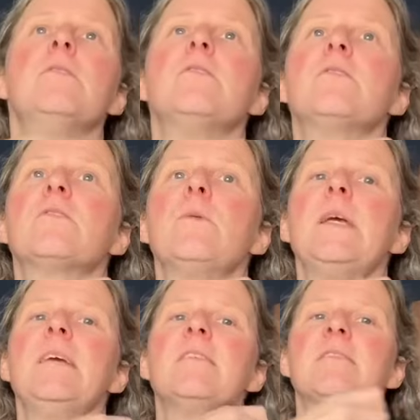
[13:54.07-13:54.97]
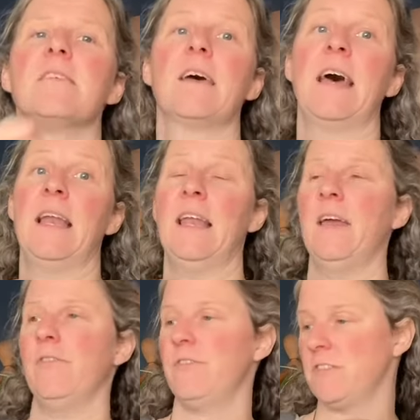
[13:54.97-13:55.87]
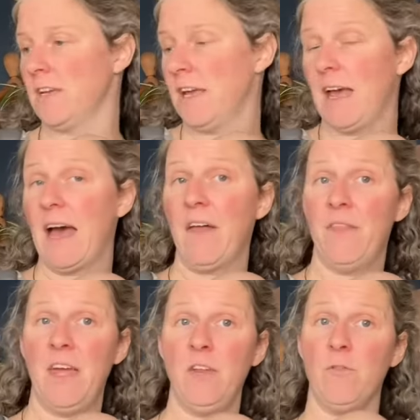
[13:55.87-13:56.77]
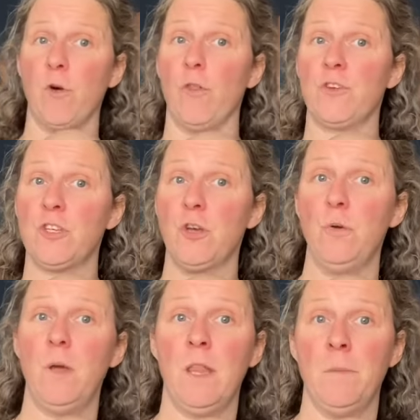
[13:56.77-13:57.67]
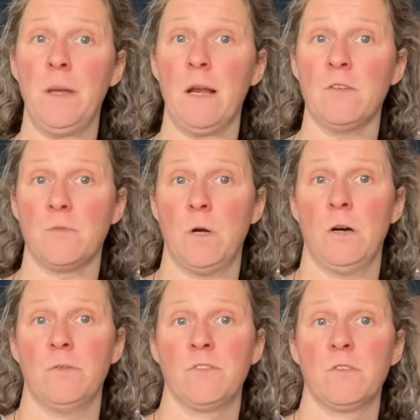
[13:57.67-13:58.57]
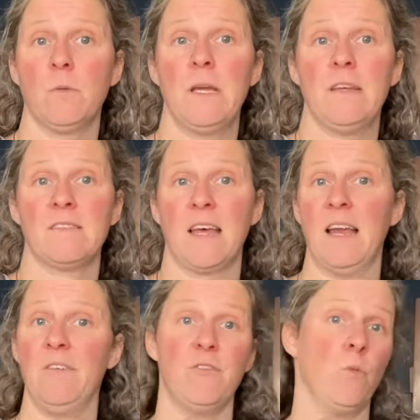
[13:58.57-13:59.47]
Squeeze and lift. And then you've got the two in the middle as well. Squeeze and lift